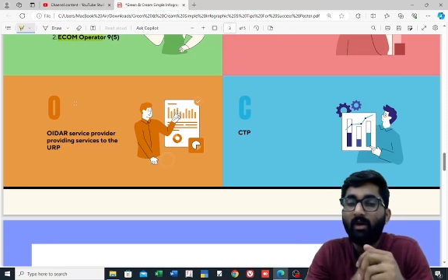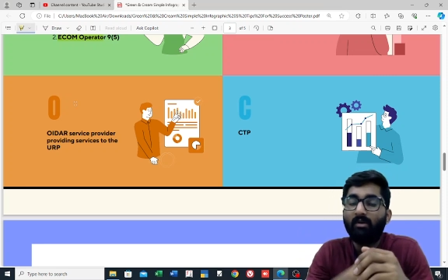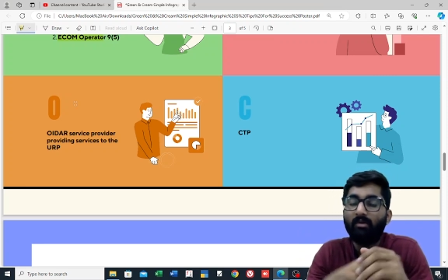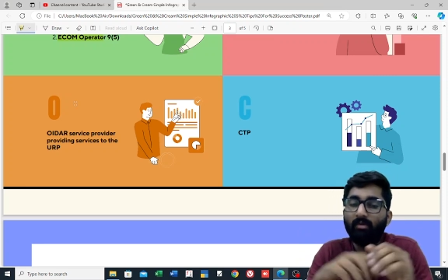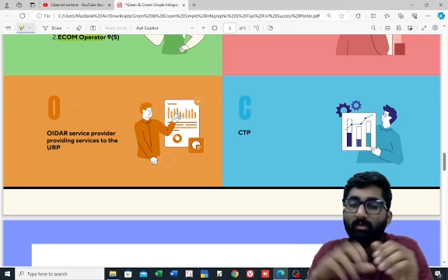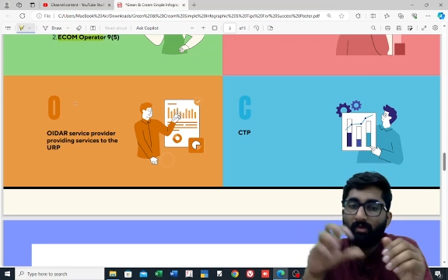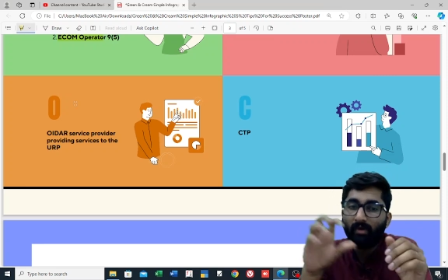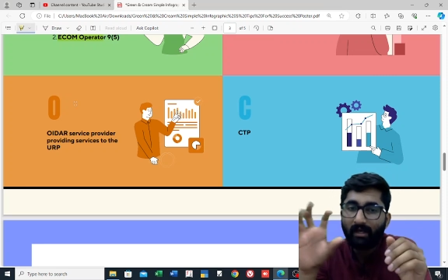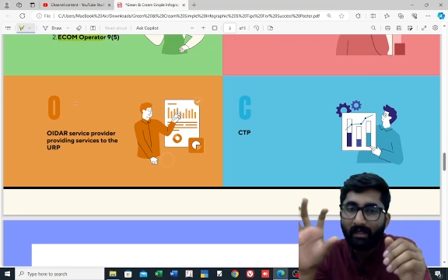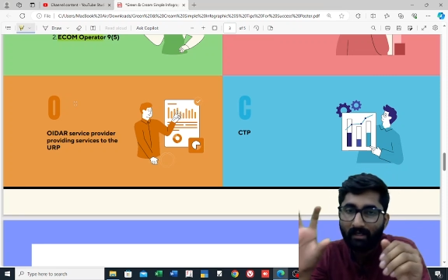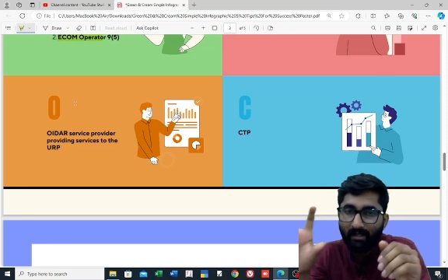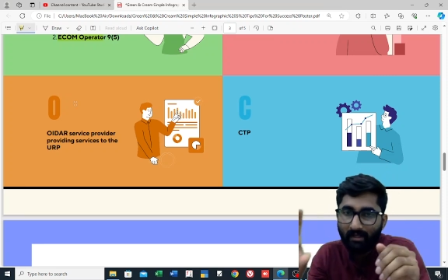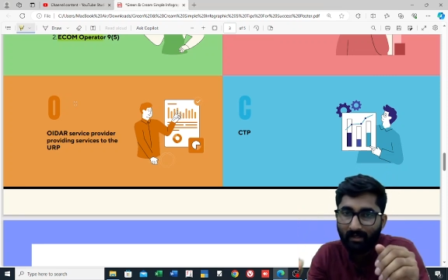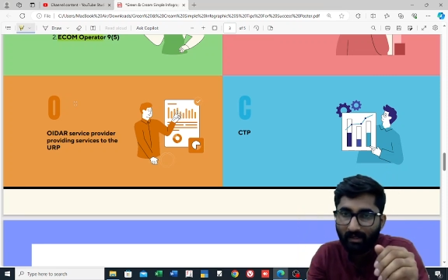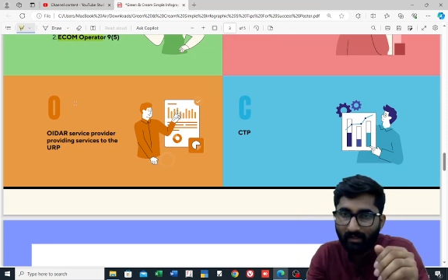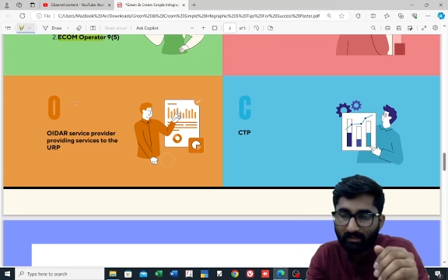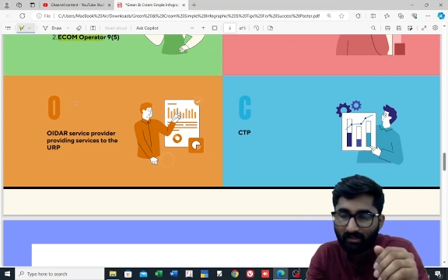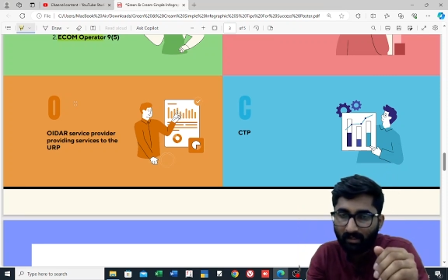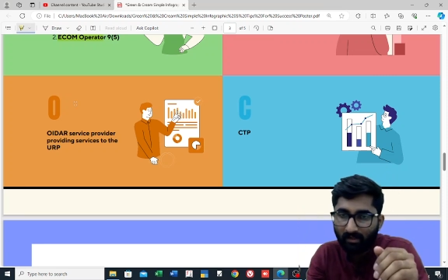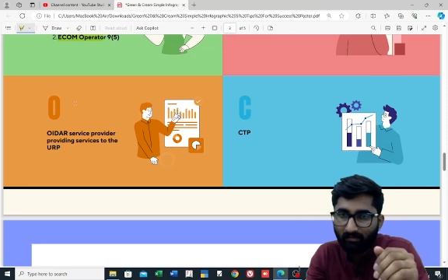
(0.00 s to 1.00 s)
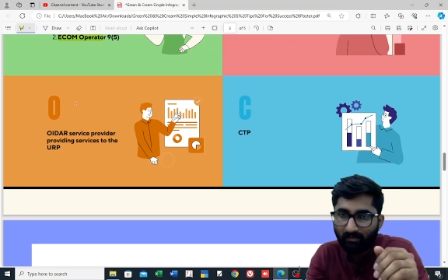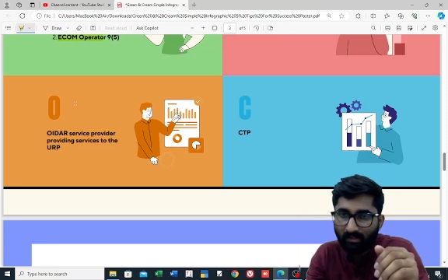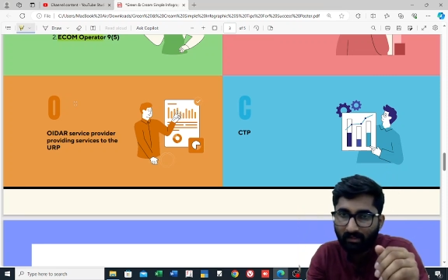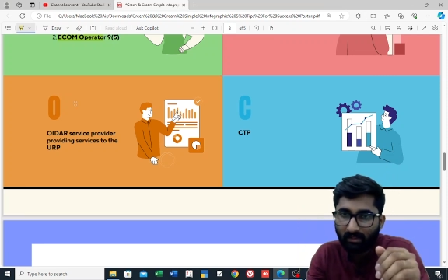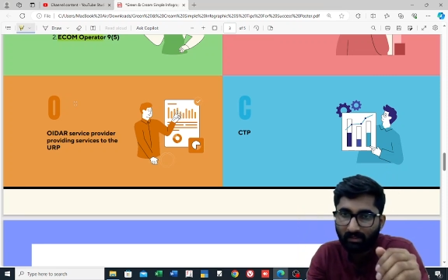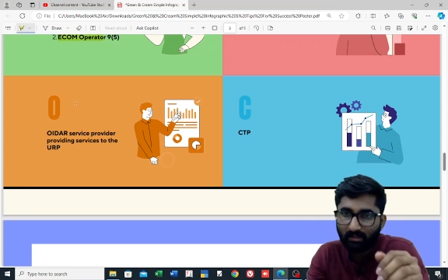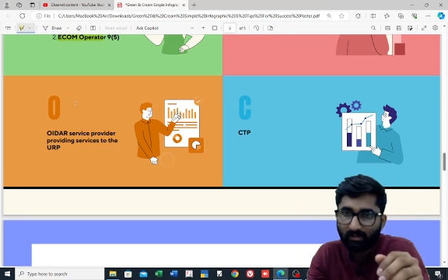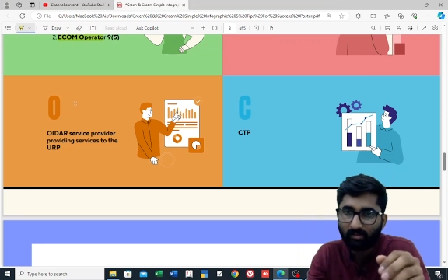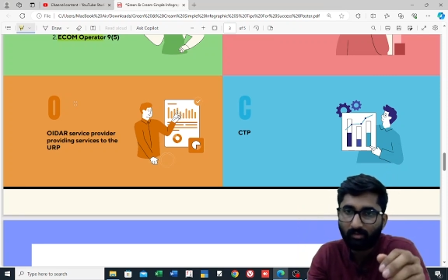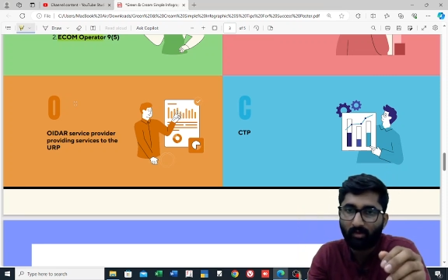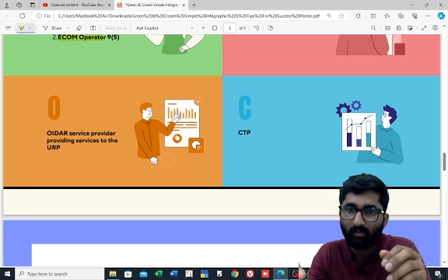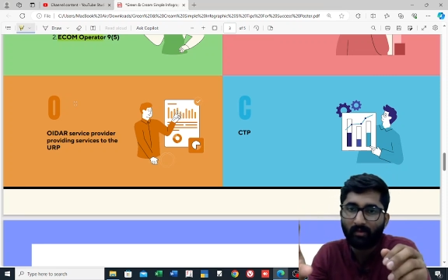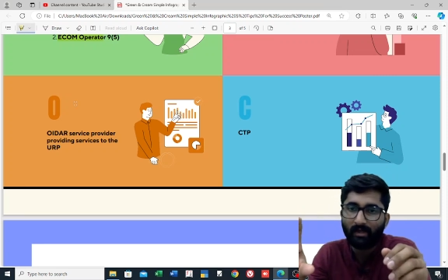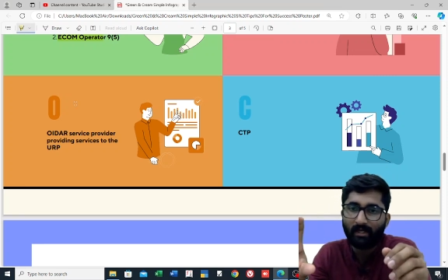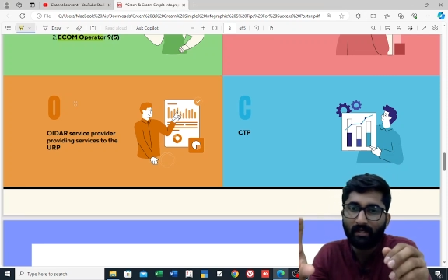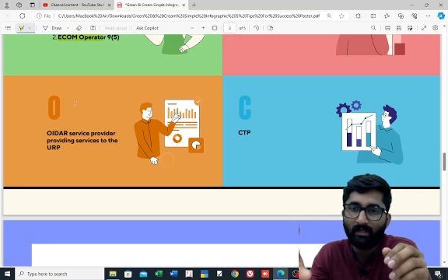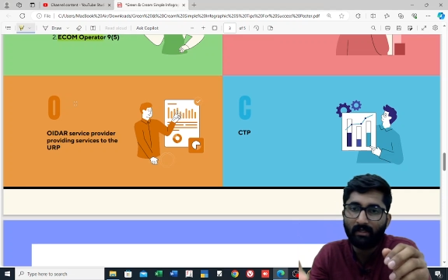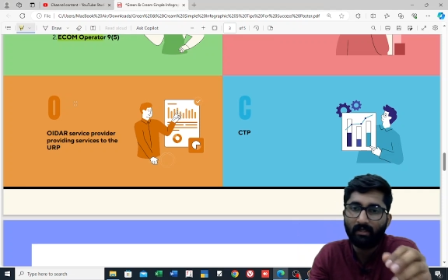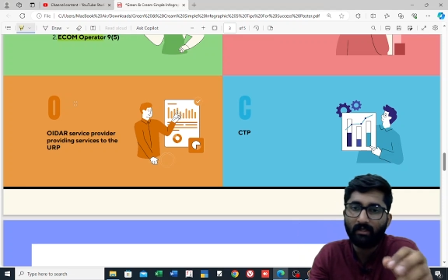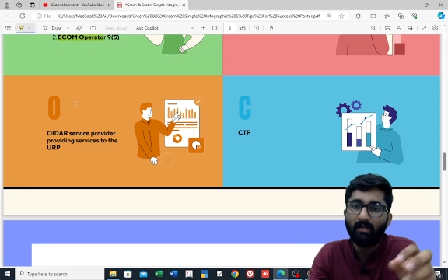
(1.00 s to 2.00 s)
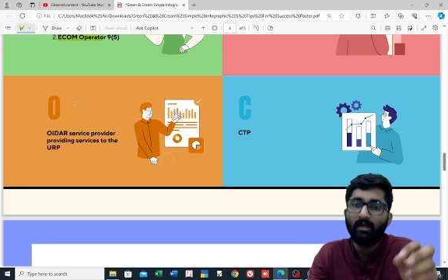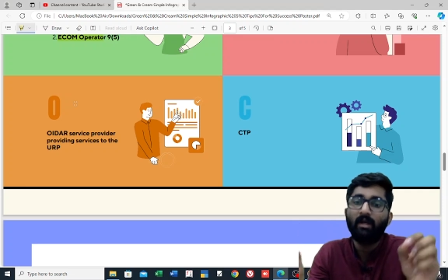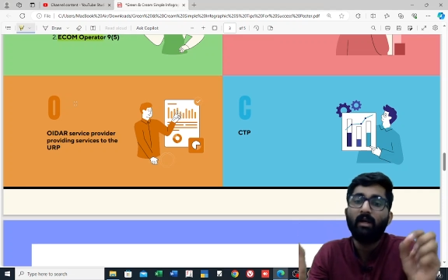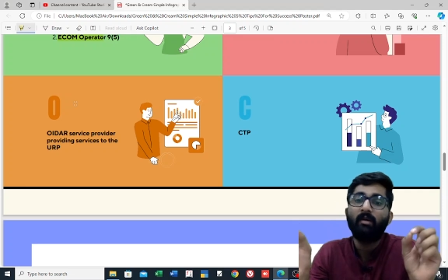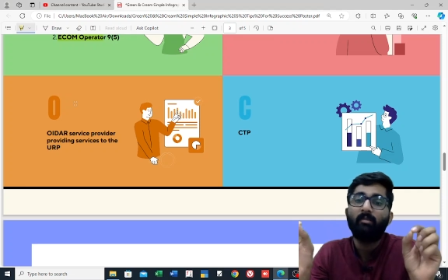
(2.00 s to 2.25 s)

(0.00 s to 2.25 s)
OIDR services provider